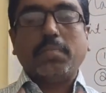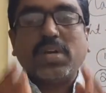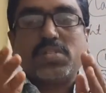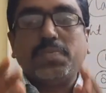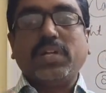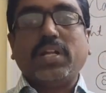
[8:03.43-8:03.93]

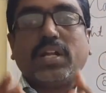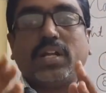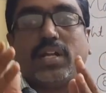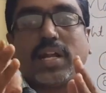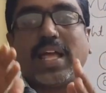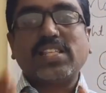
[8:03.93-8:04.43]
must be
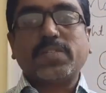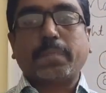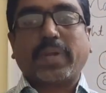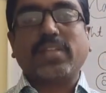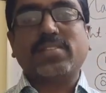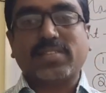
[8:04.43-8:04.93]

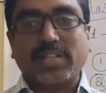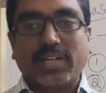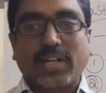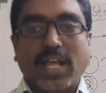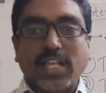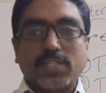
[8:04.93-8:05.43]
transparency.
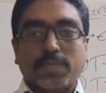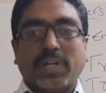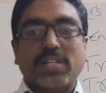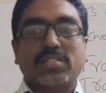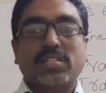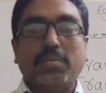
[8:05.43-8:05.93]

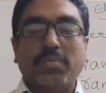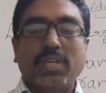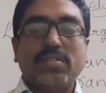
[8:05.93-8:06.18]
Transparent